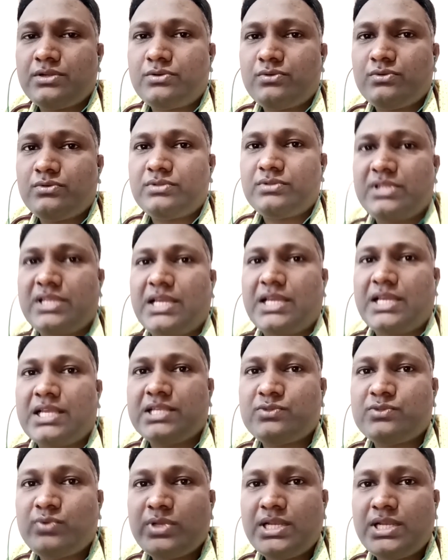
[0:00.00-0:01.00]
growth
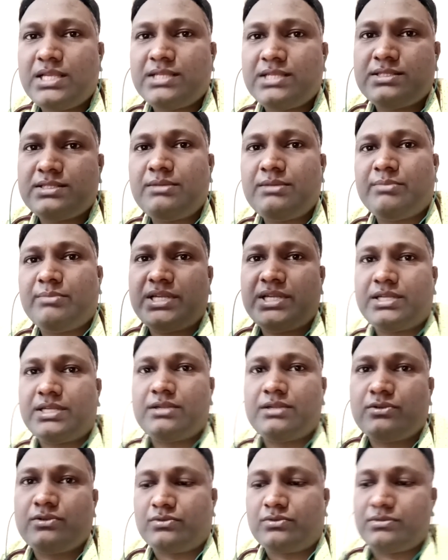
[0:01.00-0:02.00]
as well as their
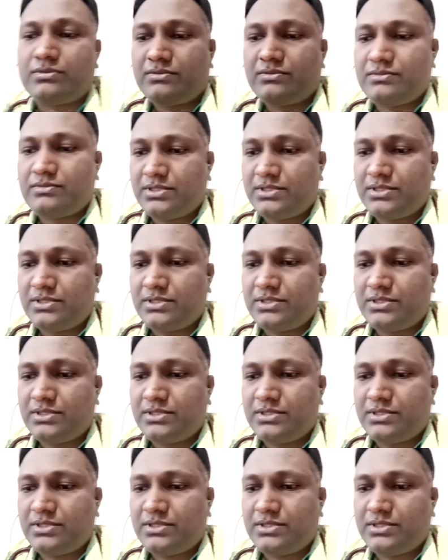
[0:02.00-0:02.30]
mental growth.